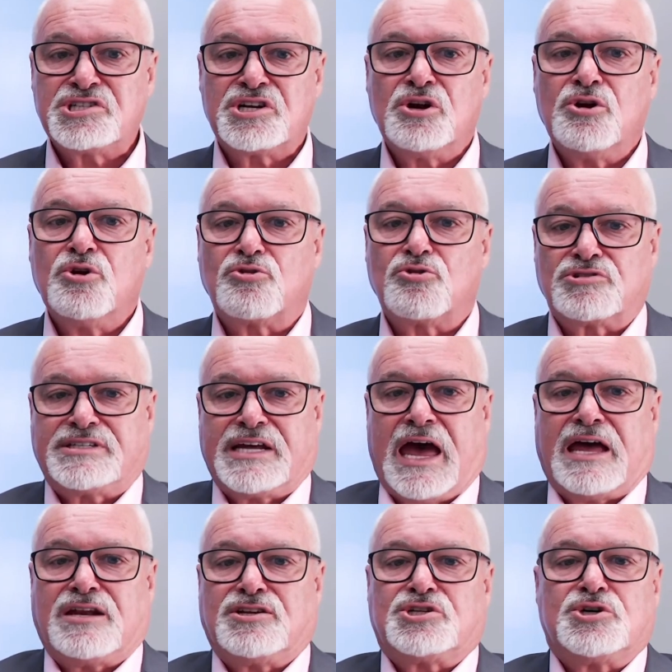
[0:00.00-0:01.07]
looked
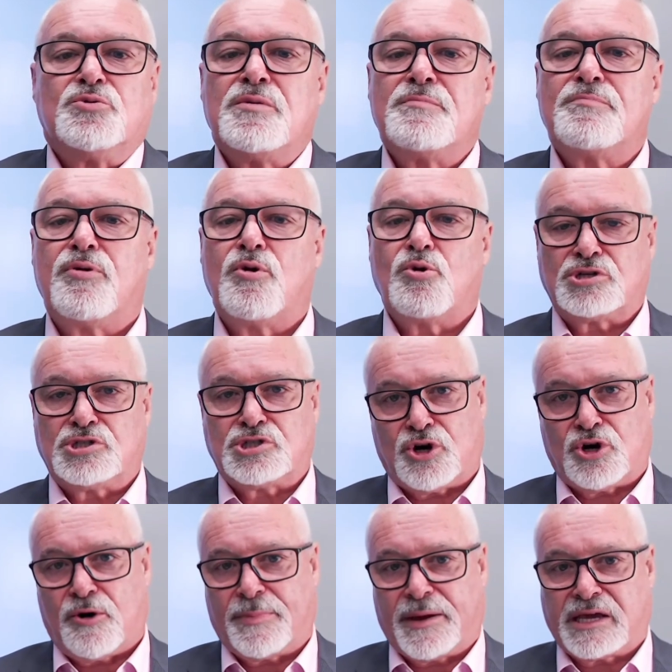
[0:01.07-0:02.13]
at 2 important
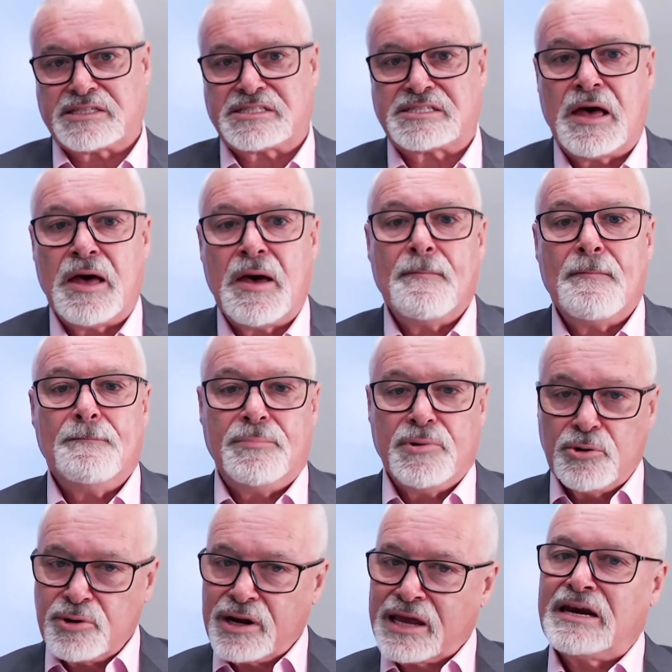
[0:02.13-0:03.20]
topics:
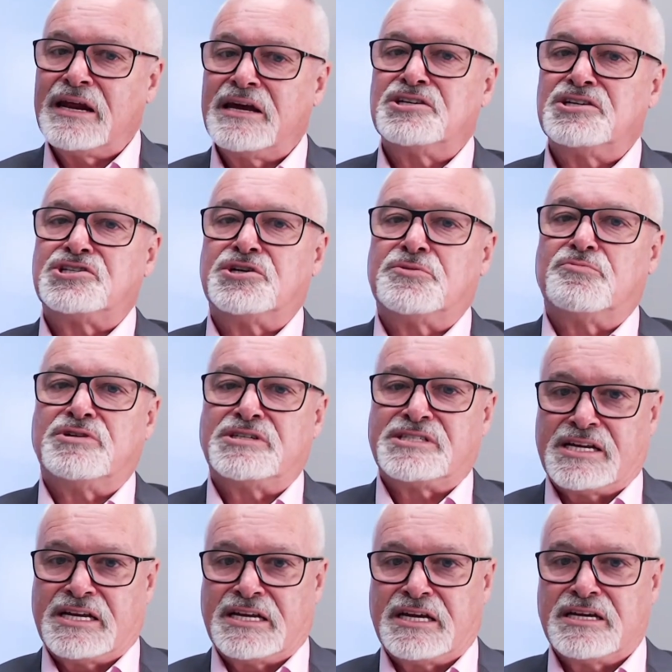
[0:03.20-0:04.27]
building leadership
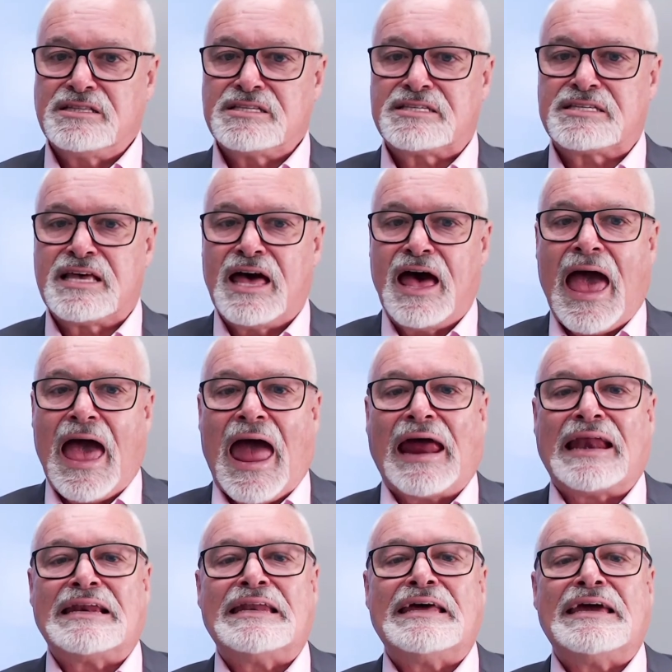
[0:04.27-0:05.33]
resilience
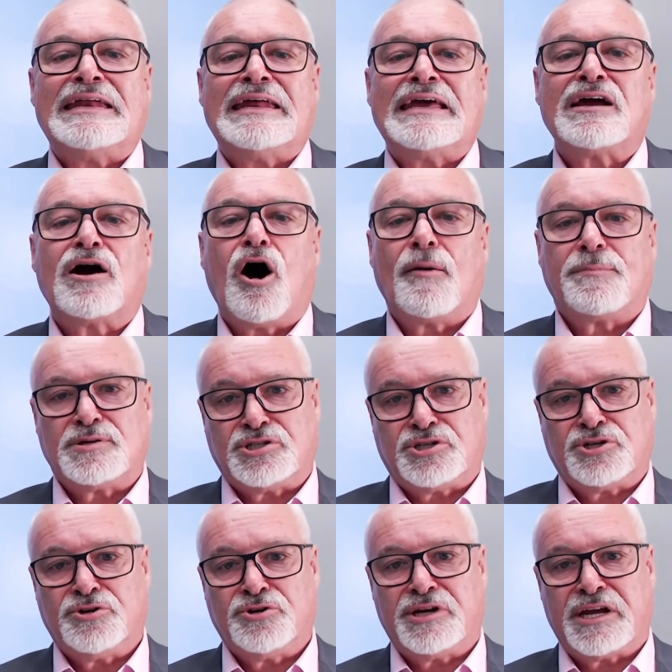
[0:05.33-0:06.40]
and leading
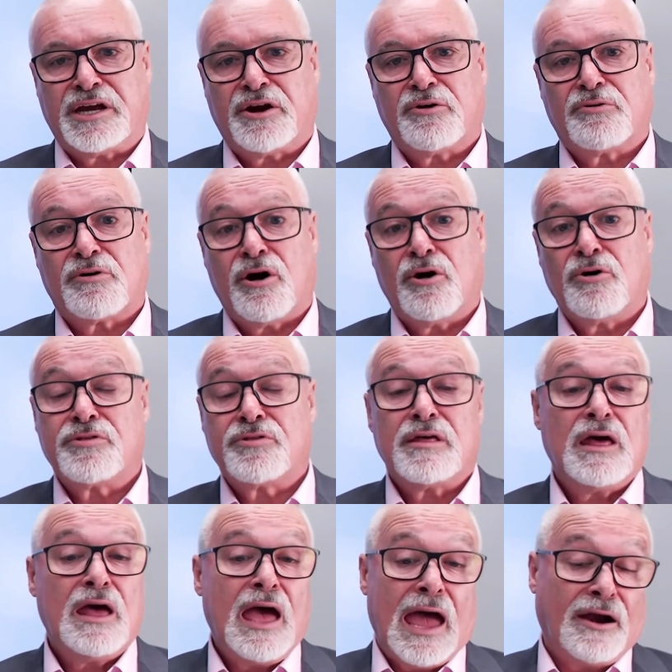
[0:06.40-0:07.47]
opportunity and growth.
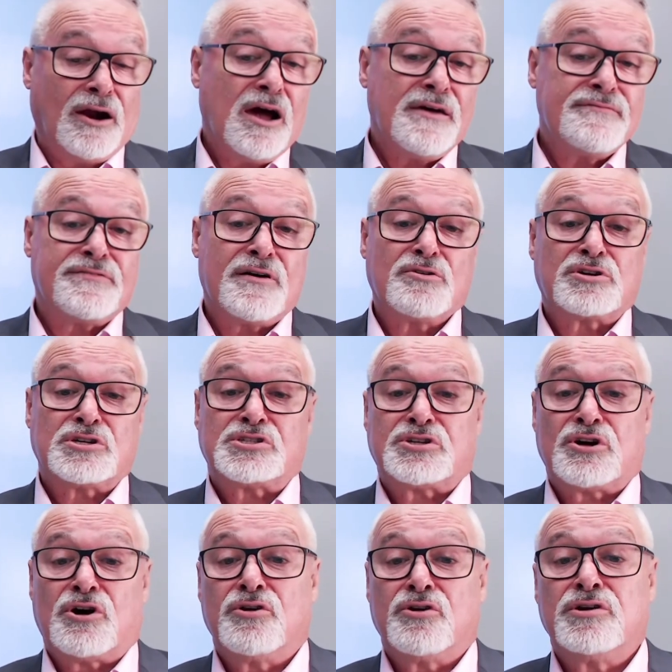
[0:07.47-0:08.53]
And I focused
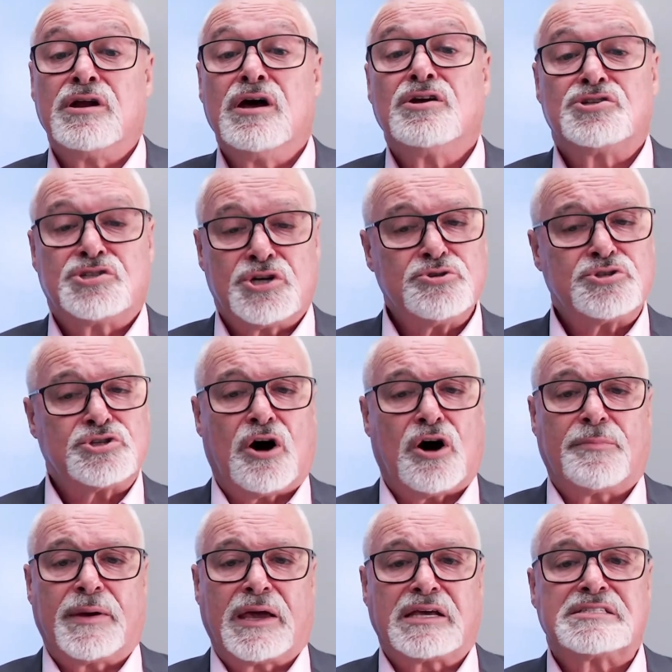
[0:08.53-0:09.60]
on 2
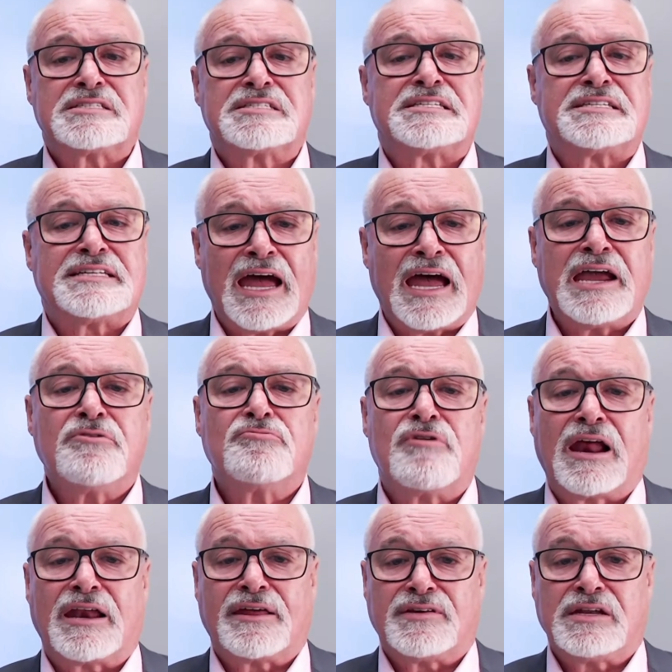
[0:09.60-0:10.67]
topics: staying
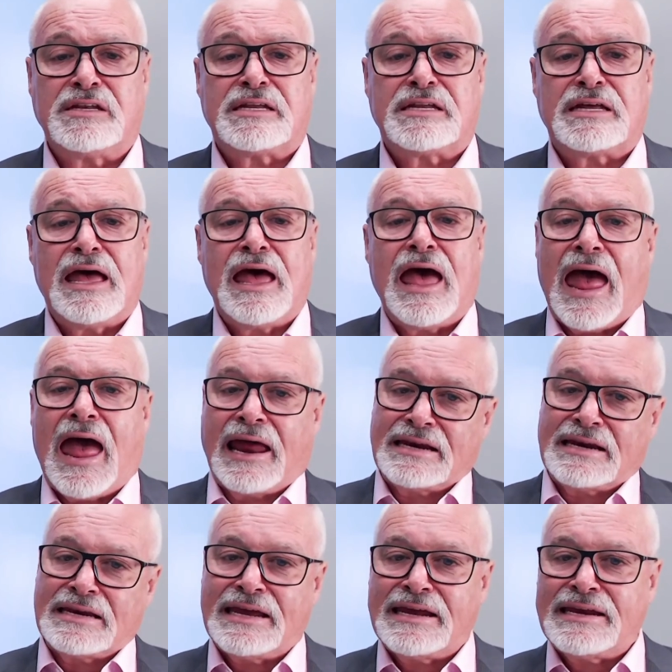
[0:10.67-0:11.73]
relevant
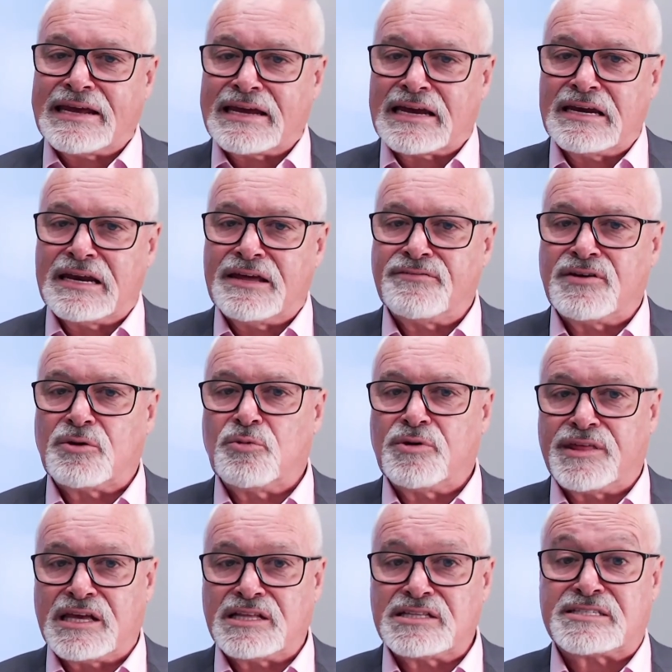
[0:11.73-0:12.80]
and leading and living with
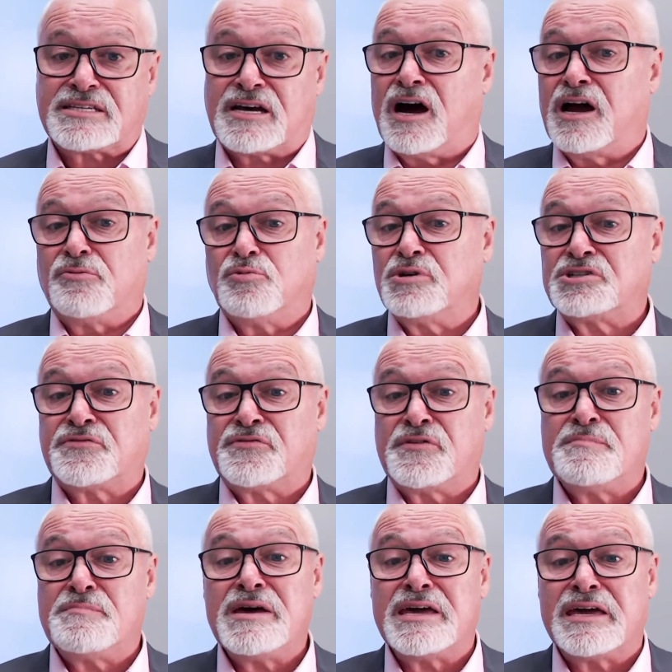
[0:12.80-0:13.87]
insight, which for
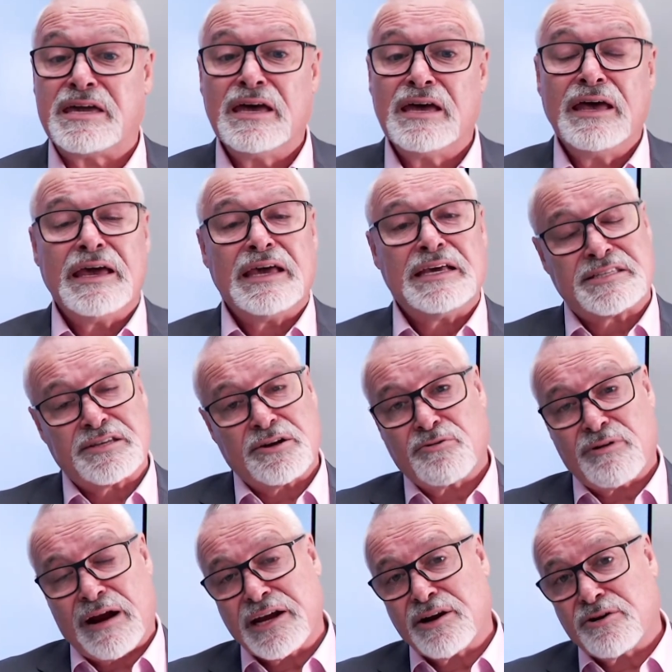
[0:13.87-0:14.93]
me is the
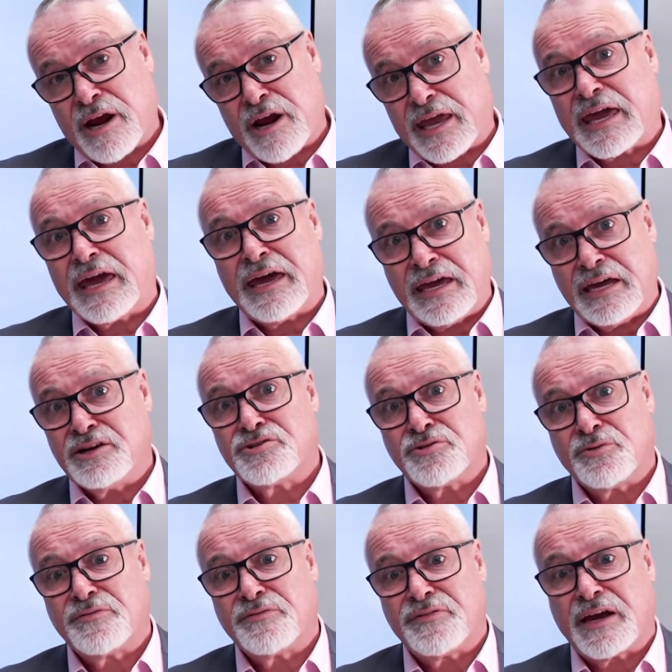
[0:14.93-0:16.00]
great key
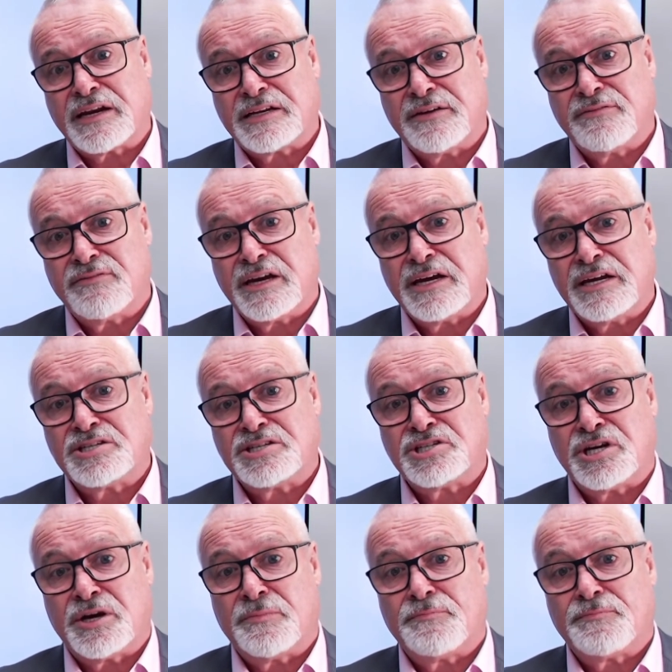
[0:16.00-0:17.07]
to effective
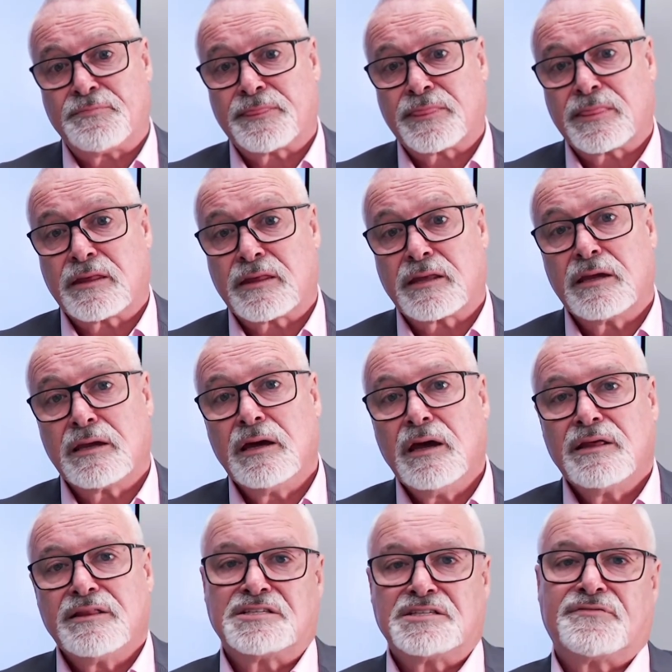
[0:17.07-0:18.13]
leadership.
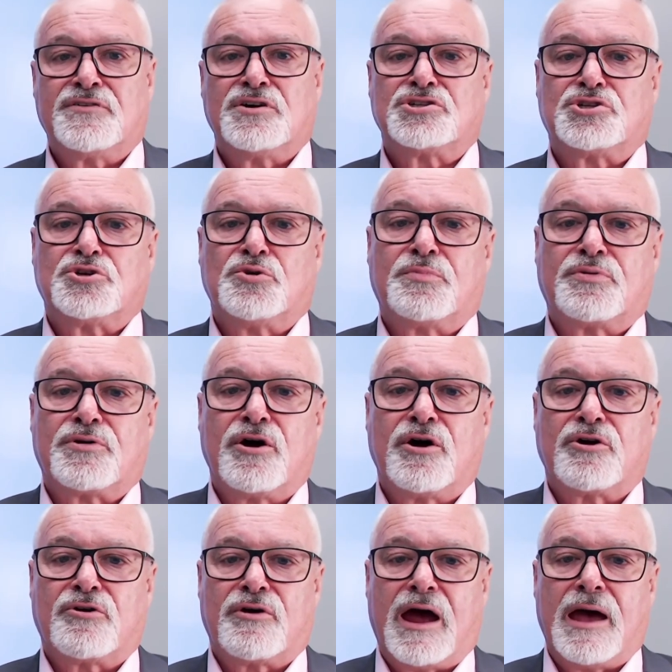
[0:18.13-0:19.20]
This virtual
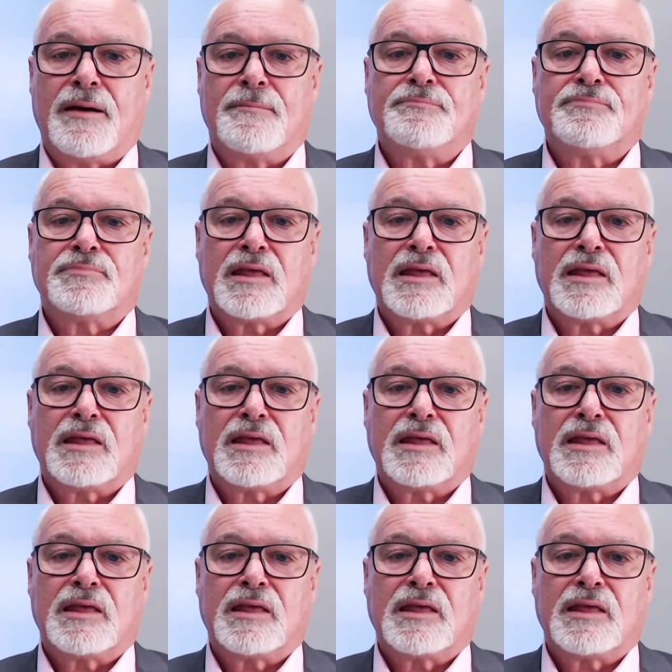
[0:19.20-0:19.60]
program